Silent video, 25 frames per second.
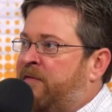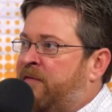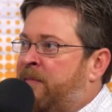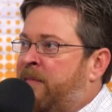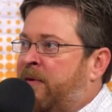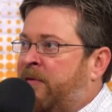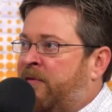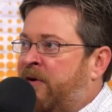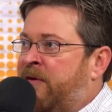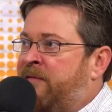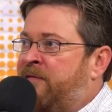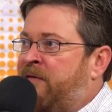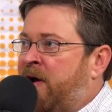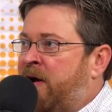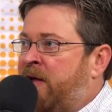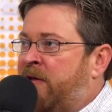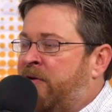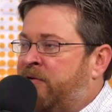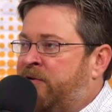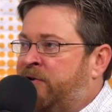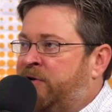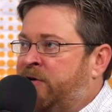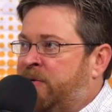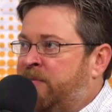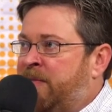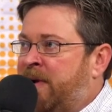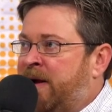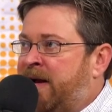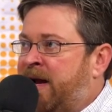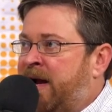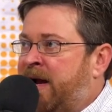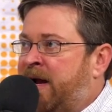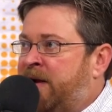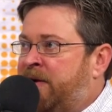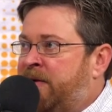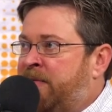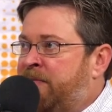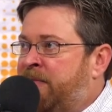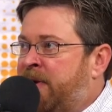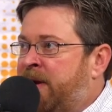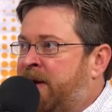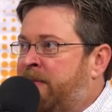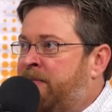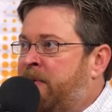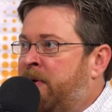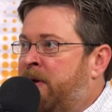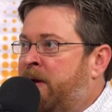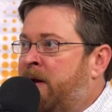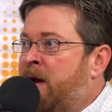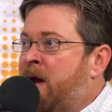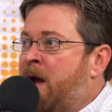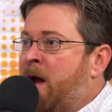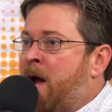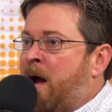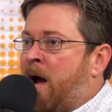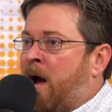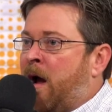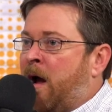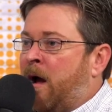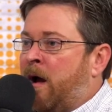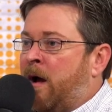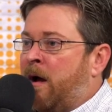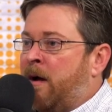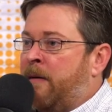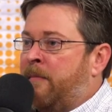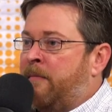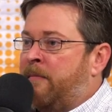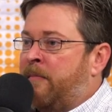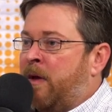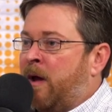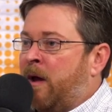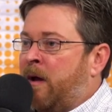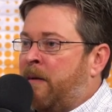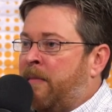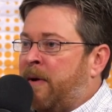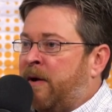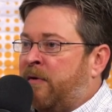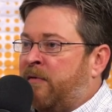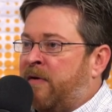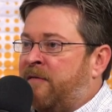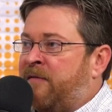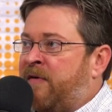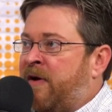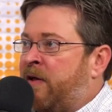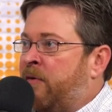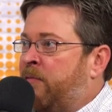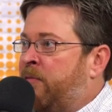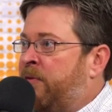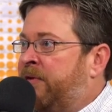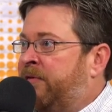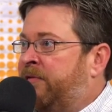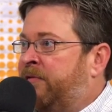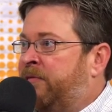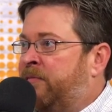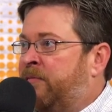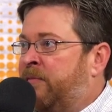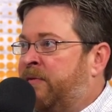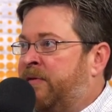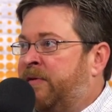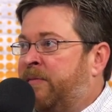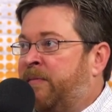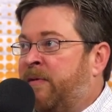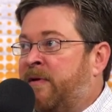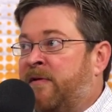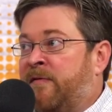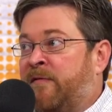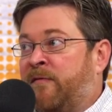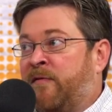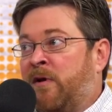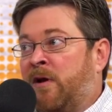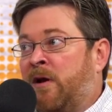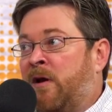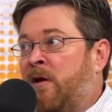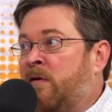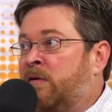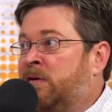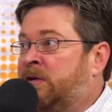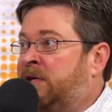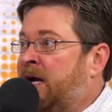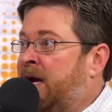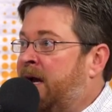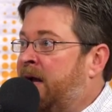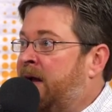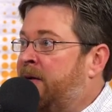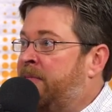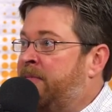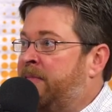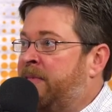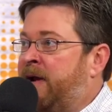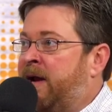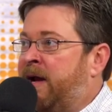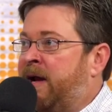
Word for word: It went from my grandfather to my dad to me, but my grandfather was the president for a long time,